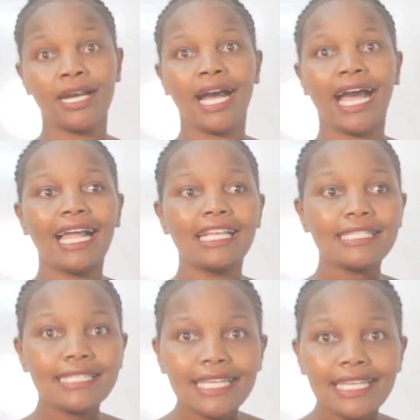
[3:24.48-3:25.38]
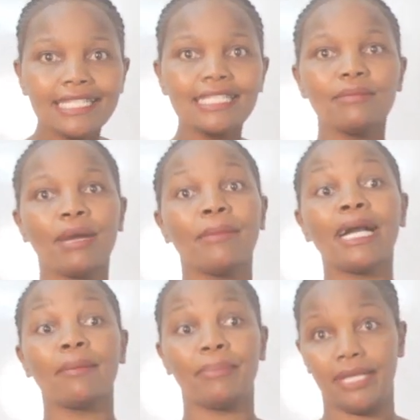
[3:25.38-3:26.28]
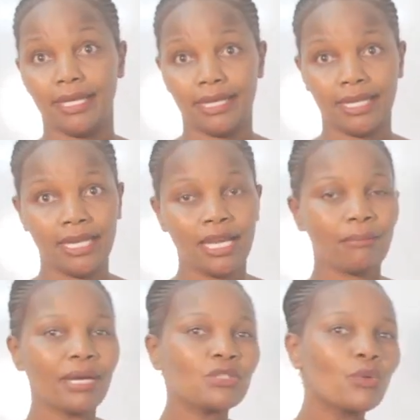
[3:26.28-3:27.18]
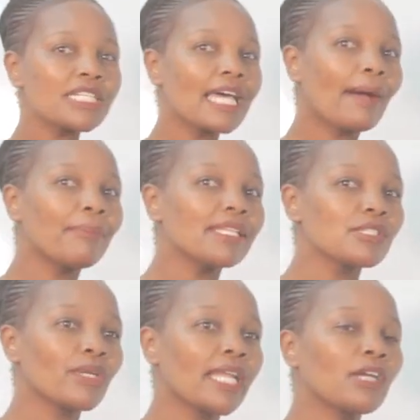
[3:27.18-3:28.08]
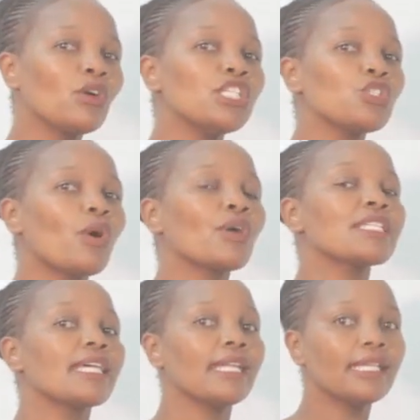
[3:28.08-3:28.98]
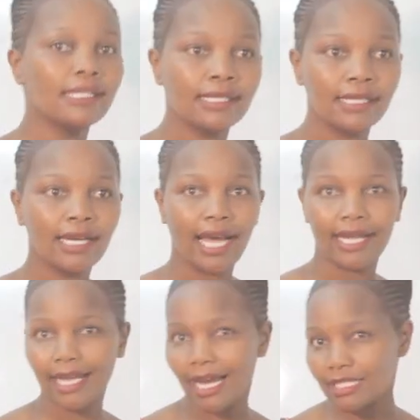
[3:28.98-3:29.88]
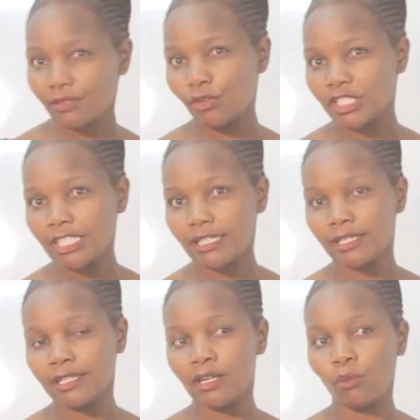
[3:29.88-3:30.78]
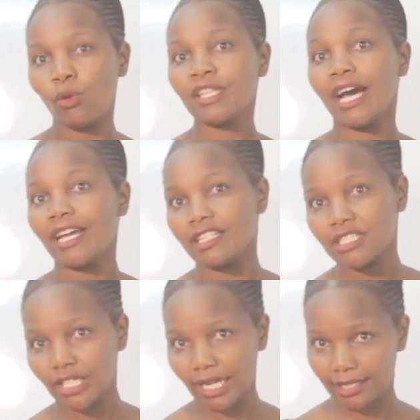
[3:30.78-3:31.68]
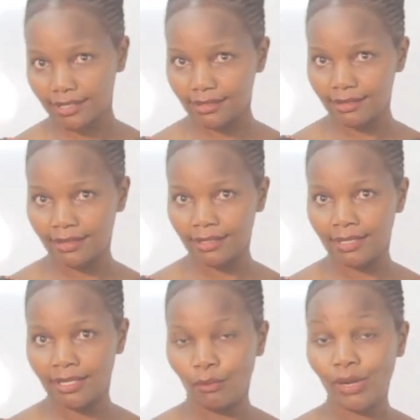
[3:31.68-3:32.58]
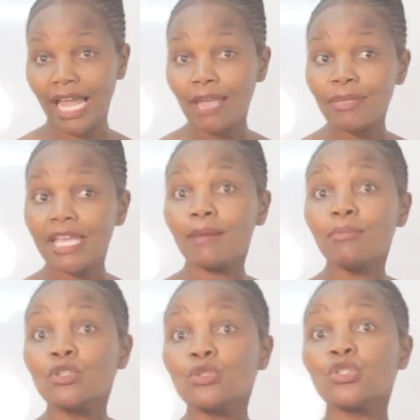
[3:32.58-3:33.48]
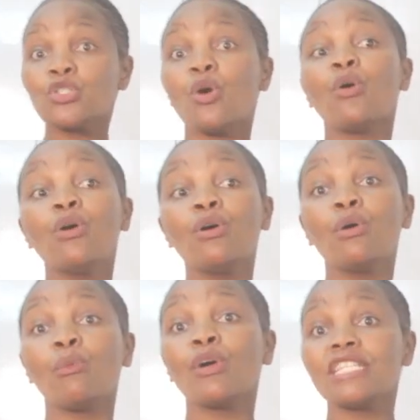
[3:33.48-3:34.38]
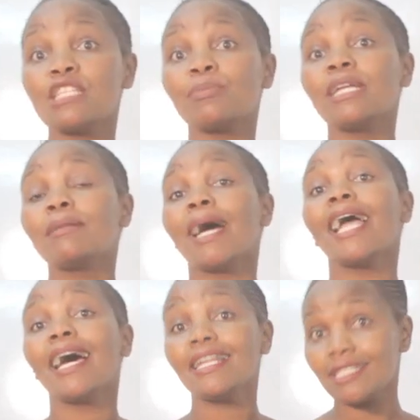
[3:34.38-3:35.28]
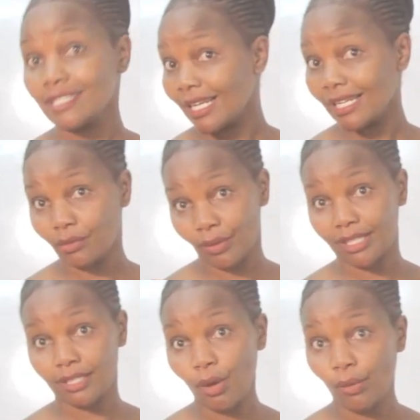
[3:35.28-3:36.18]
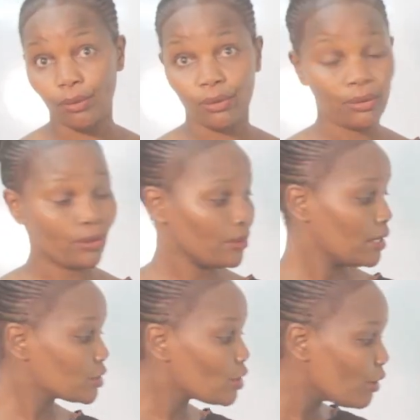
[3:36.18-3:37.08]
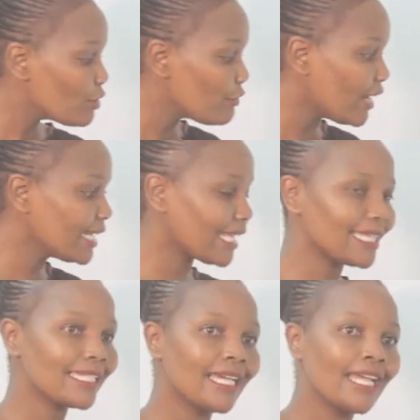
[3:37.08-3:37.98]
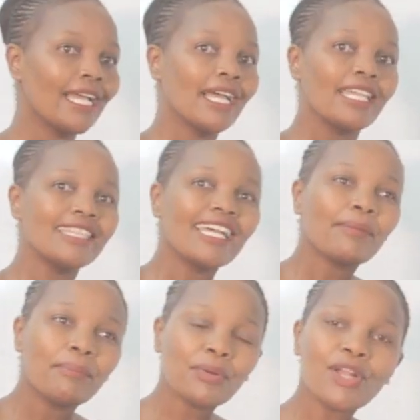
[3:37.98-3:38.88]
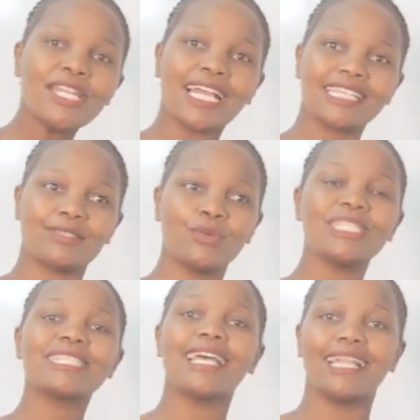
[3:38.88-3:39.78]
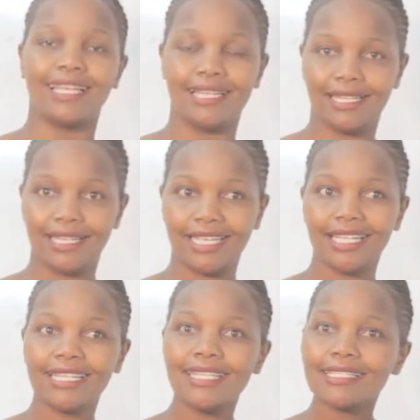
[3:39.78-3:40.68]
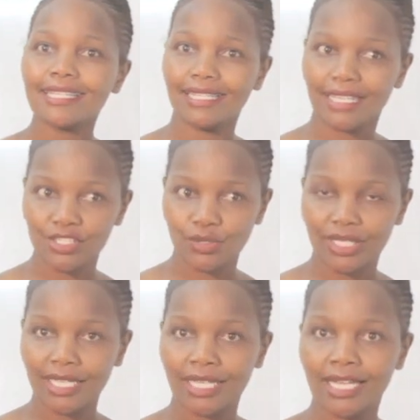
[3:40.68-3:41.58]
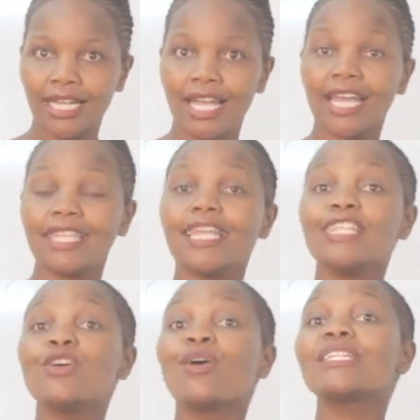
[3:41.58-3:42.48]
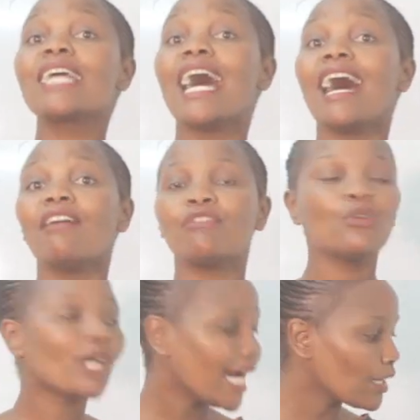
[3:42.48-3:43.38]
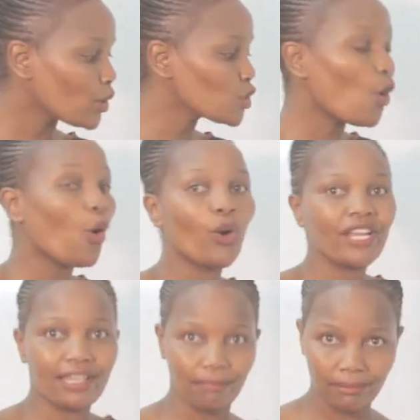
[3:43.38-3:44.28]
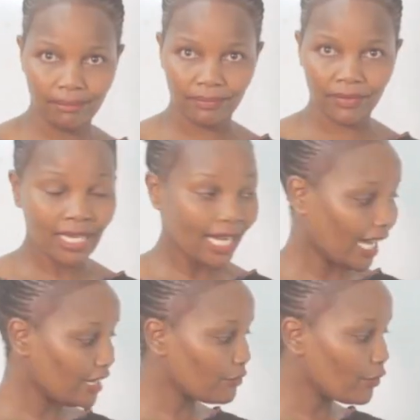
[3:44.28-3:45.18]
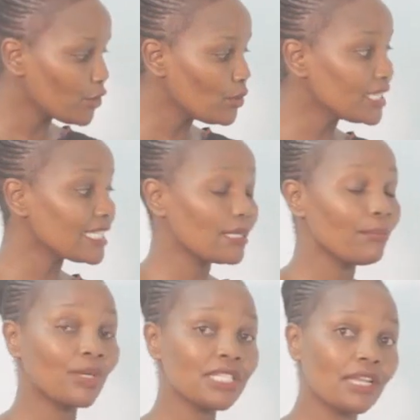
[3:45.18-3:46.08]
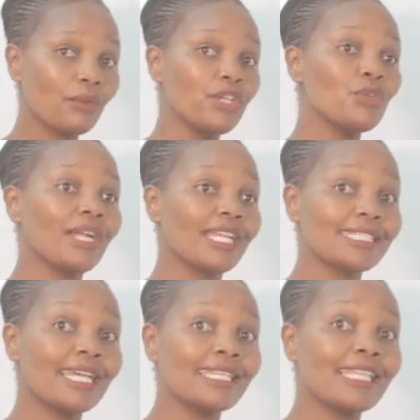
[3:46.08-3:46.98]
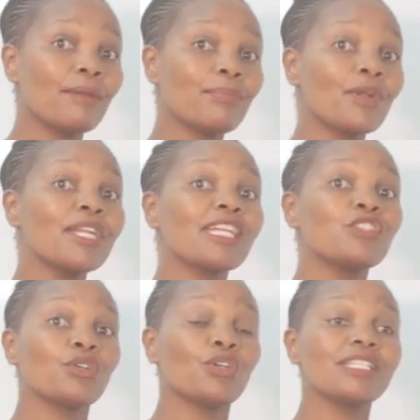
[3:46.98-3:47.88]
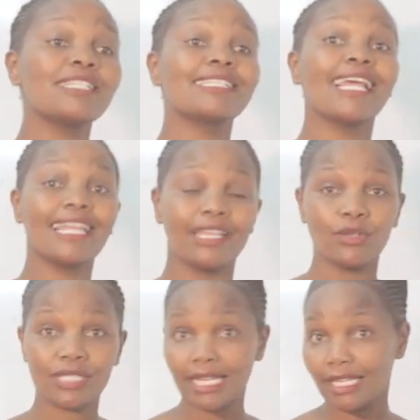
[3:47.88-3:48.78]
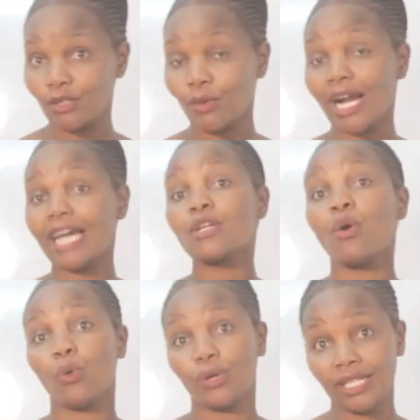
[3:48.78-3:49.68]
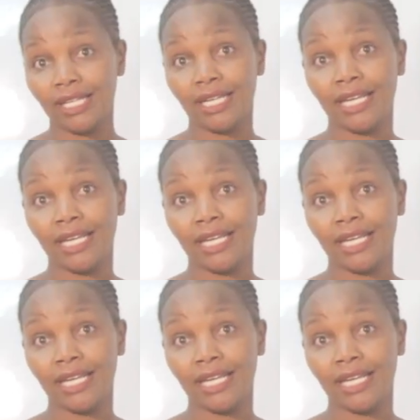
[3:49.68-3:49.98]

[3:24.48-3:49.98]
I'll see it in my marker pen. But what happens when I go into a hotel and ask for tea worth 100 shillings? Will I be able to show what I spend my 100 shillings with? No. So you find that the products we sell in this industry, they don't have, you cannot own them. And for you, it is important when you understand that the product you're selling, you can't own.